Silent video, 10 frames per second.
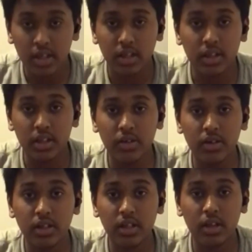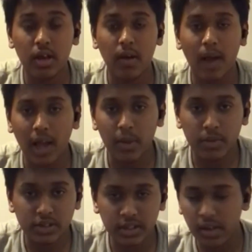Literally, I
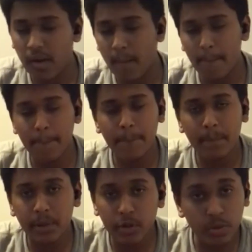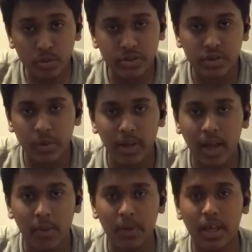would say abuse the
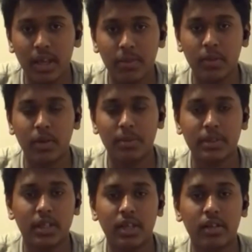AP website.